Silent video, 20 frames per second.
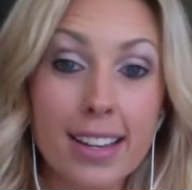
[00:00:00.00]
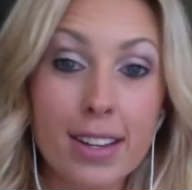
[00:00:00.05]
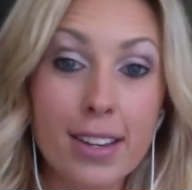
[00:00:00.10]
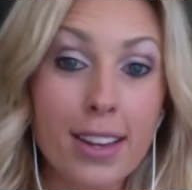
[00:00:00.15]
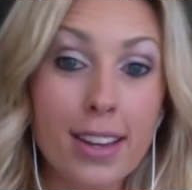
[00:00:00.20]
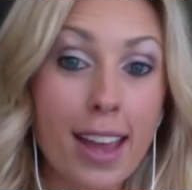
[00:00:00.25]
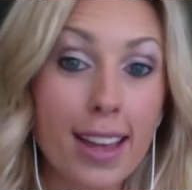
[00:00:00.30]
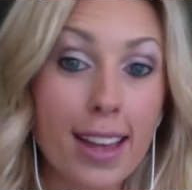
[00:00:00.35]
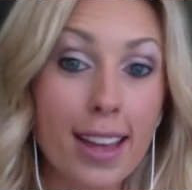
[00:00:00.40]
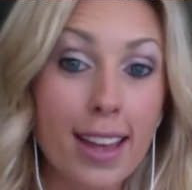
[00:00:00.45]

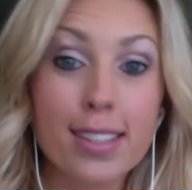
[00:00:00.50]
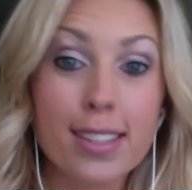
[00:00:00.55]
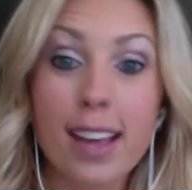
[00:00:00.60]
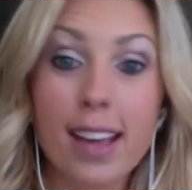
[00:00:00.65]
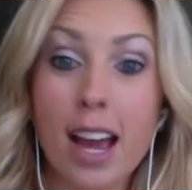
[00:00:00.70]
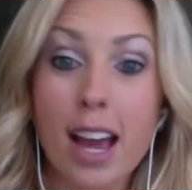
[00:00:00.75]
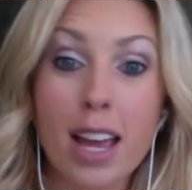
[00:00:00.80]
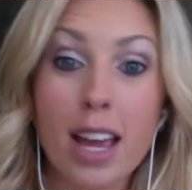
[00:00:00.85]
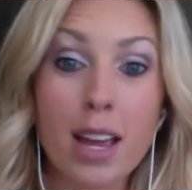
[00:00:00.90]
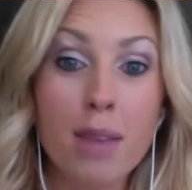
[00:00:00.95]
And yes,
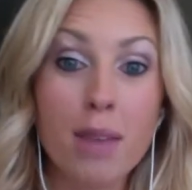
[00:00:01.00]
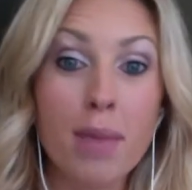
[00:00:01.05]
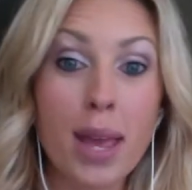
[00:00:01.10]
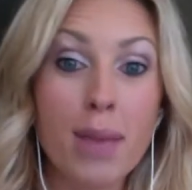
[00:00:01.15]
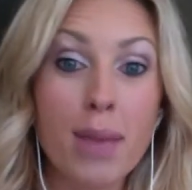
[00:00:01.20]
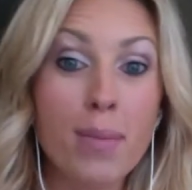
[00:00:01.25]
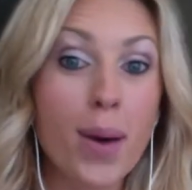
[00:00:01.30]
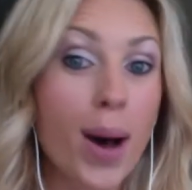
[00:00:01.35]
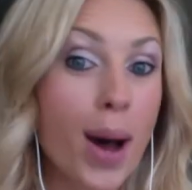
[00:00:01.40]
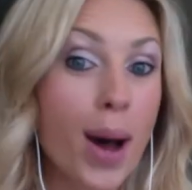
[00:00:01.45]
I am
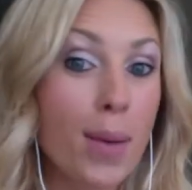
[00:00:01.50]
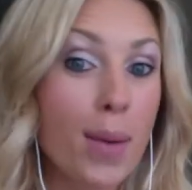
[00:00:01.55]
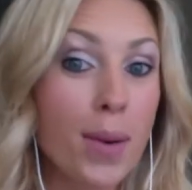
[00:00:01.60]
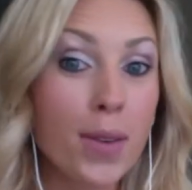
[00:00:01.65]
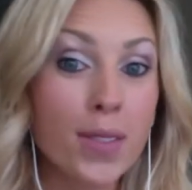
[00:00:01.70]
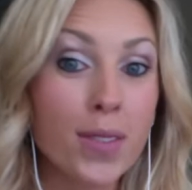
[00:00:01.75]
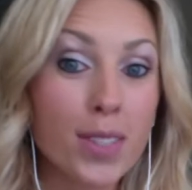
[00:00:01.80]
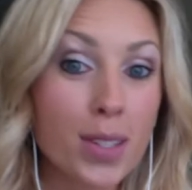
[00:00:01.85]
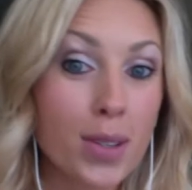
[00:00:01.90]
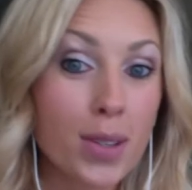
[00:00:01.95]
a mom
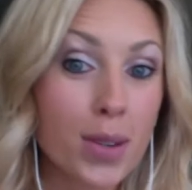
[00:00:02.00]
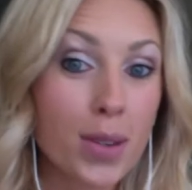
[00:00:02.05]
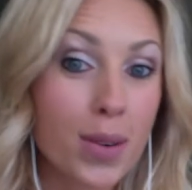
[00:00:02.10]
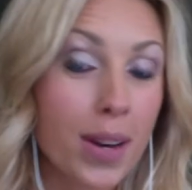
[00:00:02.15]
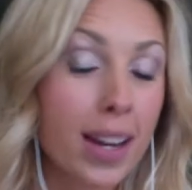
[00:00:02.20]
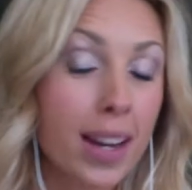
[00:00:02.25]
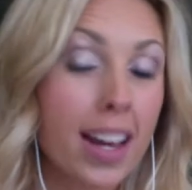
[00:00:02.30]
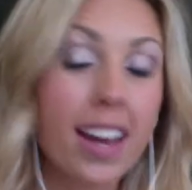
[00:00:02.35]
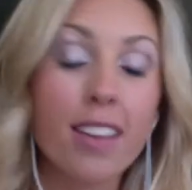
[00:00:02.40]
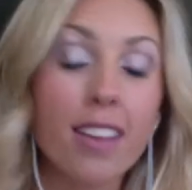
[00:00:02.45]
of 2,
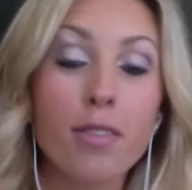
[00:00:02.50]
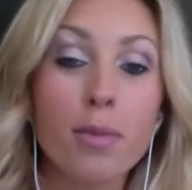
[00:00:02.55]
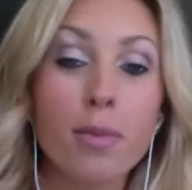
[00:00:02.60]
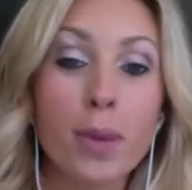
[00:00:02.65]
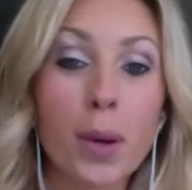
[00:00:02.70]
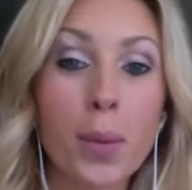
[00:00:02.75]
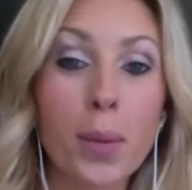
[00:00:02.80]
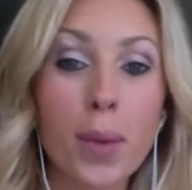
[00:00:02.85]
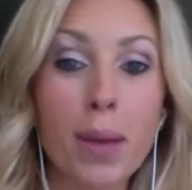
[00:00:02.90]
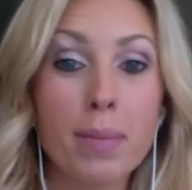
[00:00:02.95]
and I have
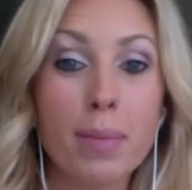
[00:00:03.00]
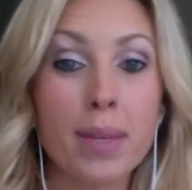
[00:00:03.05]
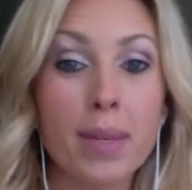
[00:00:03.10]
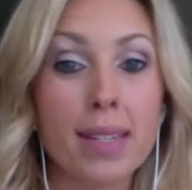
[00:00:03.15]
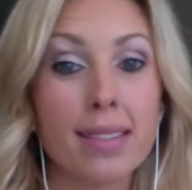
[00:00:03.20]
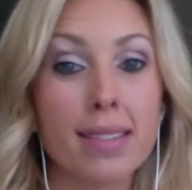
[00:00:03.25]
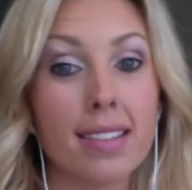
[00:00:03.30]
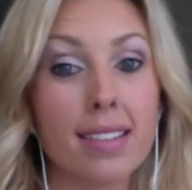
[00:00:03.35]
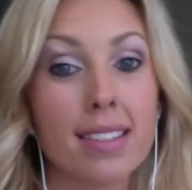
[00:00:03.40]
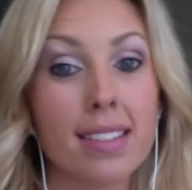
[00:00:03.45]
built my
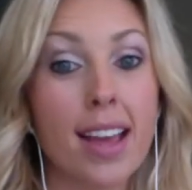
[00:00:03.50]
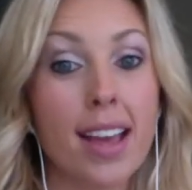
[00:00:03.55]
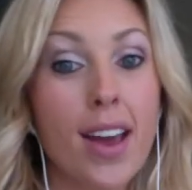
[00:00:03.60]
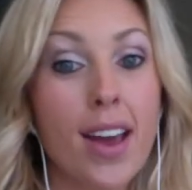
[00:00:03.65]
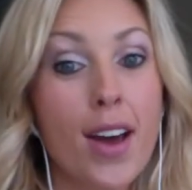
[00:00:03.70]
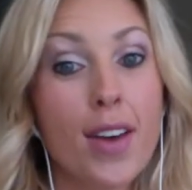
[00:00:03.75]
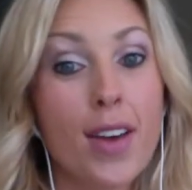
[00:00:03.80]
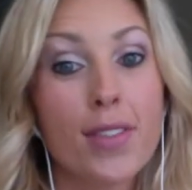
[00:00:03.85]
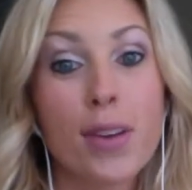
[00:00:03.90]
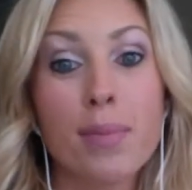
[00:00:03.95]
business
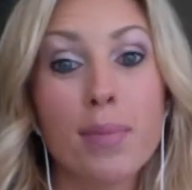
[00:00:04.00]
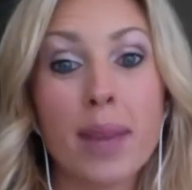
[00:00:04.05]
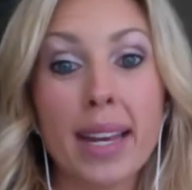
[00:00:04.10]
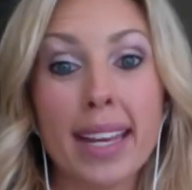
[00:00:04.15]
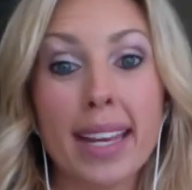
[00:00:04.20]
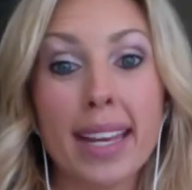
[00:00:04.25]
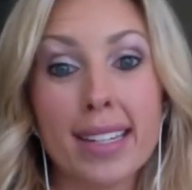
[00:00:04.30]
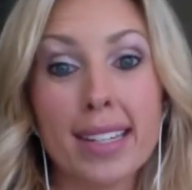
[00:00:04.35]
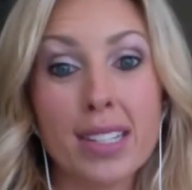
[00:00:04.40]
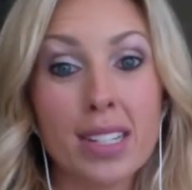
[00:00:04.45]
from my
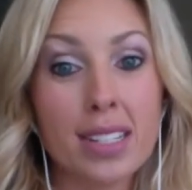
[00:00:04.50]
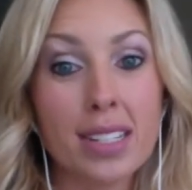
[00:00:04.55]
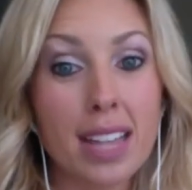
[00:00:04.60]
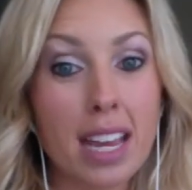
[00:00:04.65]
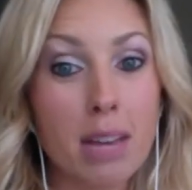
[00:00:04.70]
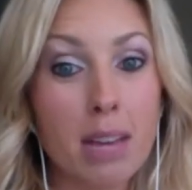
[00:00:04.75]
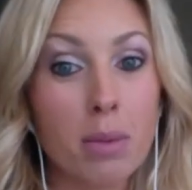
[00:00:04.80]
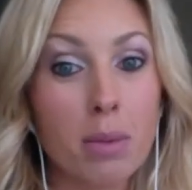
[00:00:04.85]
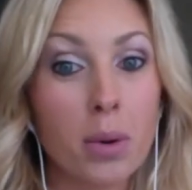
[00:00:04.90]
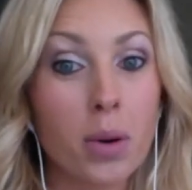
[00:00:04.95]
kitchen
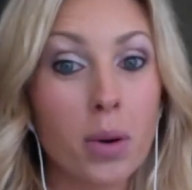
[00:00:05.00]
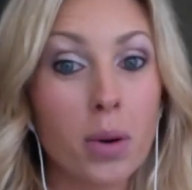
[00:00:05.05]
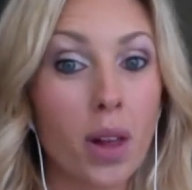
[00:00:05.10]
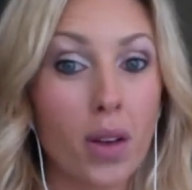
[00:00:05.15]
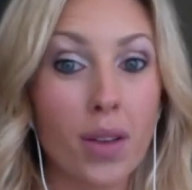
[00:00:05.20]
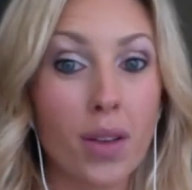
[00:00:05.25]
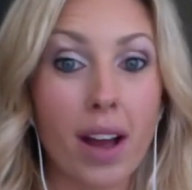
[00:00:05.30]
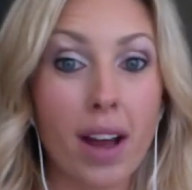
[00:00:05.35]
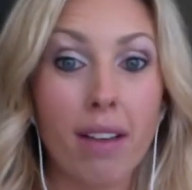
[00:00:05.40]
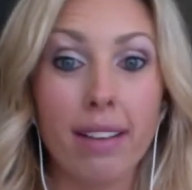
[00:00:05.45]
table
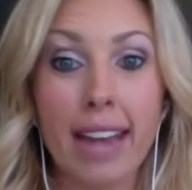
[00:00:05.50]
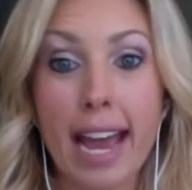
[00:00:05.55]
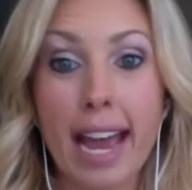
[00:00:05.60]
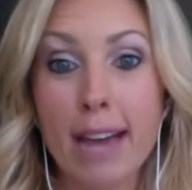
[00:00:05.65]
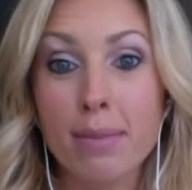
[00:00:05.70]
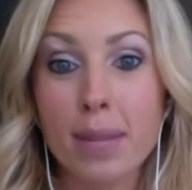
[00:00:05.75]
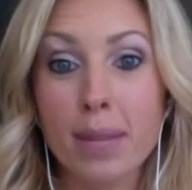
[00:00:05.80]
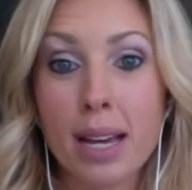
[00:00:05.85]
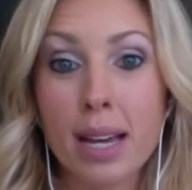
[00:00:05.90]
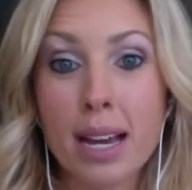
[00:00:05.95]
around
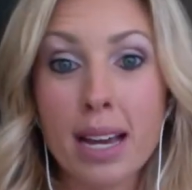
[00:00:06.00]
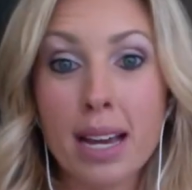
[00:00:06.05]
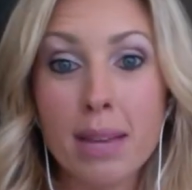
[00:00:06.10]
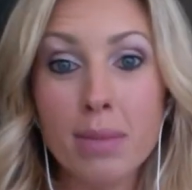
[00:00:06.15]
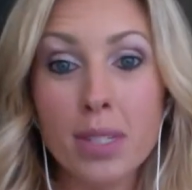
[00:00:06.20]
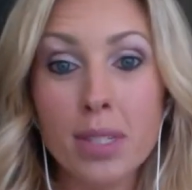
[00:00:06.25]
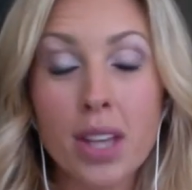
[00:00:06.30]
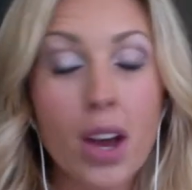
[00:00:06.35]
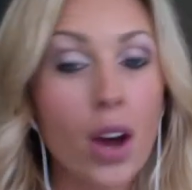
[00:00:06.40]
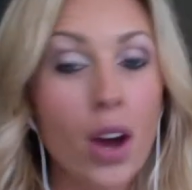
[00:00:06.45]
nap
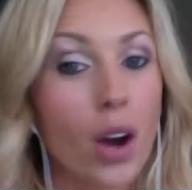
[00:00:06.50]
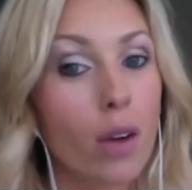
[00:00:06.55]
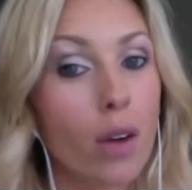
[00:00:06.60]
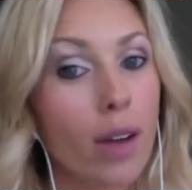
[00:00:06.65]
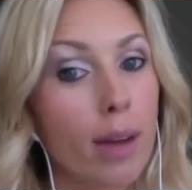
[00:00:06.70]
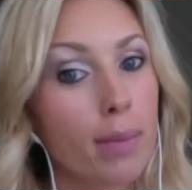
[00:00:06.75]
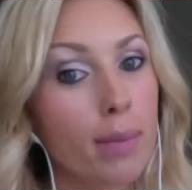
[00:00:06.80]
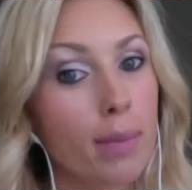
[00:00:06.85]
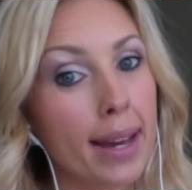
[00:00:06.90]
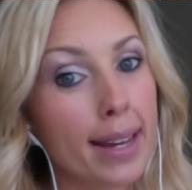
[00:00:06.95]
times,
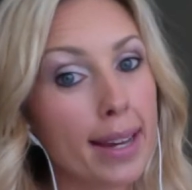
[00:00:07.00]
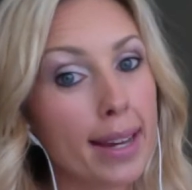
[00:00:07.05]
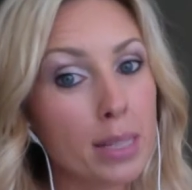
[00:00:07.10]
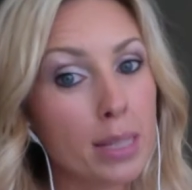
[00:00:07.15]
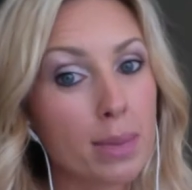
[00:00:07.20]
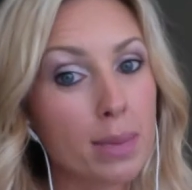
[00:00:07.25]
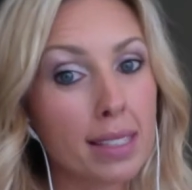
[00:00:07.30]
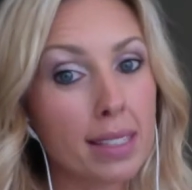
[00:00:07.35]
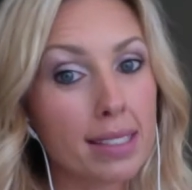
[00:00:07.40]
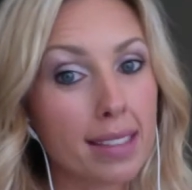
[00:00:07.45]
around my
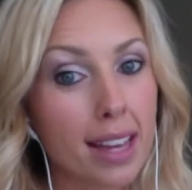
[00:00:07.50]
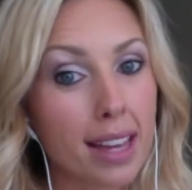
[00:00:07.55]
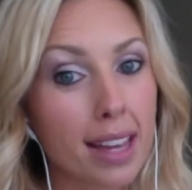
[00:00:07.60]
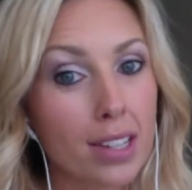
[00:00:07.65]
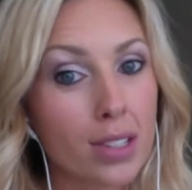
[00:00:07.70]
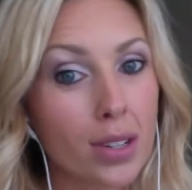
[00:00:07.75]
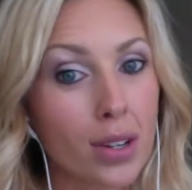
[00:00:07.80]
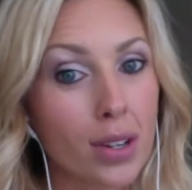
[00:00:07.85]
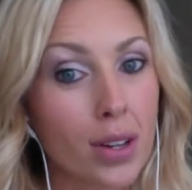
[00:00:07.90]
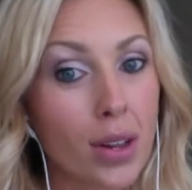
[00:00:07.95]
husband's
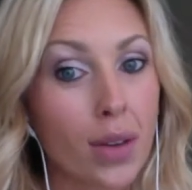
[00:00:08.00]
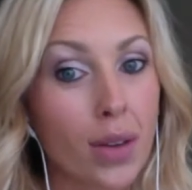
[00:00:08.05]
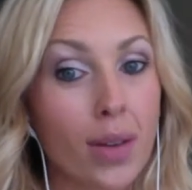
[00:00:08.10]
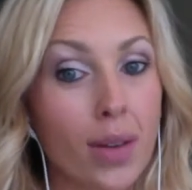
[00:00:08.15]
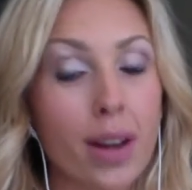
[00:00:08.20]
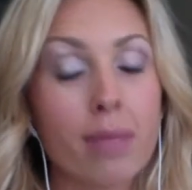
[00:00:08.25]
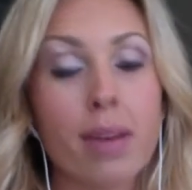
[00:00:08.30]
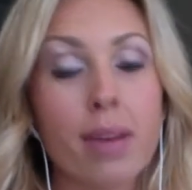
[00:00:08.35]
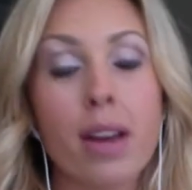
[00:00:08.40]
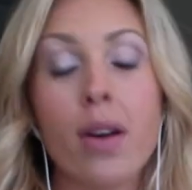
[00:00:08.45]
schedule,
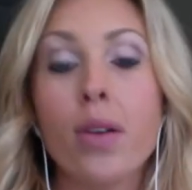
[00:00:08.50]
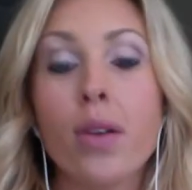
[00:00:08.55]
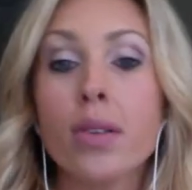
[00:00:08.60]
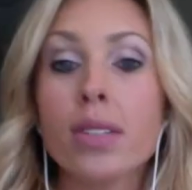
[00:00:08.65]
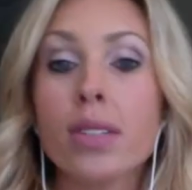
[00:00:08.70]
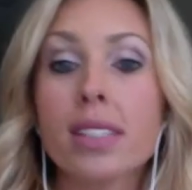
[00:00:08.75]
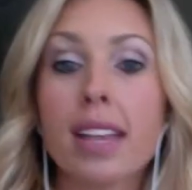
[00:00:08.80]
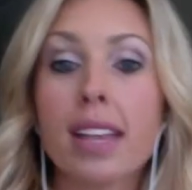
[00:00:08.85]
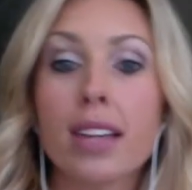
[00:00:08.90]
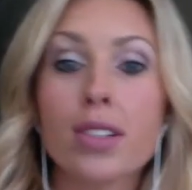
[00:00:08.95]
around my
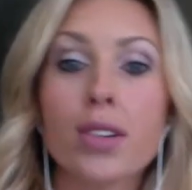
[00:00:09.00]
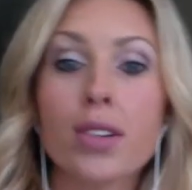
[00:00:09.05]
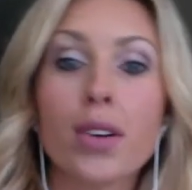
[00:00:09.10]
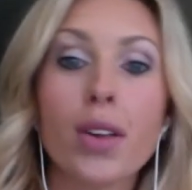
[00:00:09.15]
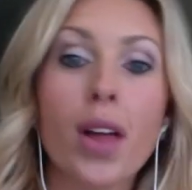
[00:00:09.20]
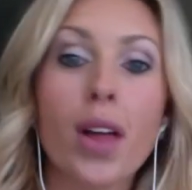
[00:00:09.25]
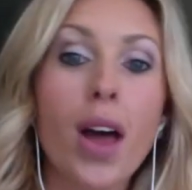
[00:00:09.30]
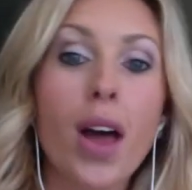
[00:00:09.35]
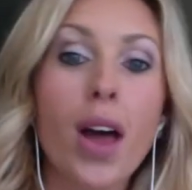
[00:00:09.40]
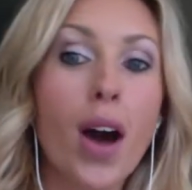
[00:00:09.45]
own
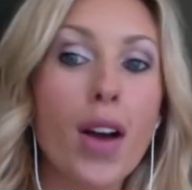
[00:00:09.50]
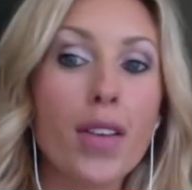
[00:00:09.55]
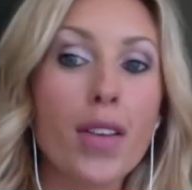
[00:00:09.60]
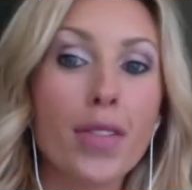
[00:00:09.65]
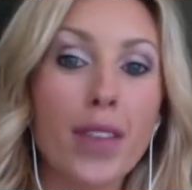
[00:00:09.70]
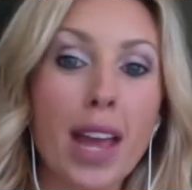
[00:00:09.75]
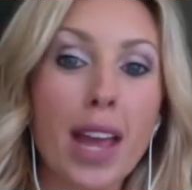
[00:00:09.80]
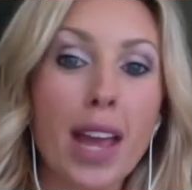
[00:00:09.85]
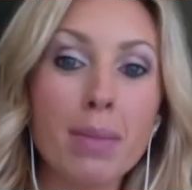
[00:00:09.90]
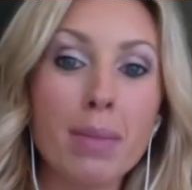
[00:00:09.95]
schedule, our
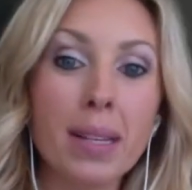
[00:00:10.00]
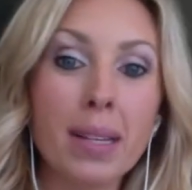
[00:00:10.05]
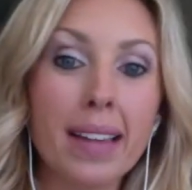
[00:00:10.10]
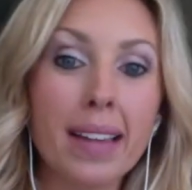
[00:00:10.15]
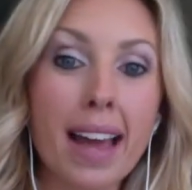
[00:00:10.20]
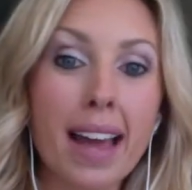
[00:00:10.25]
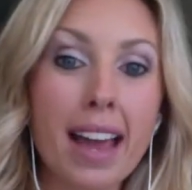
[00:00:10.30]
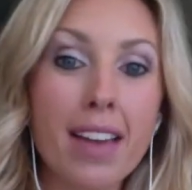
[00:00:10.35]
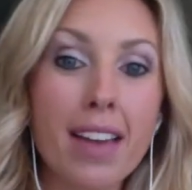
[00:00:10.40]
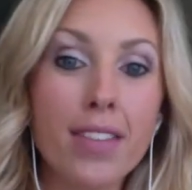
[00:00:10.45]
family
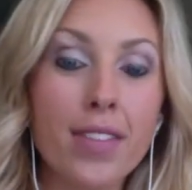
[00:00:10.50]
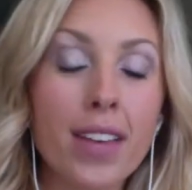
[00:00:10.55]
life.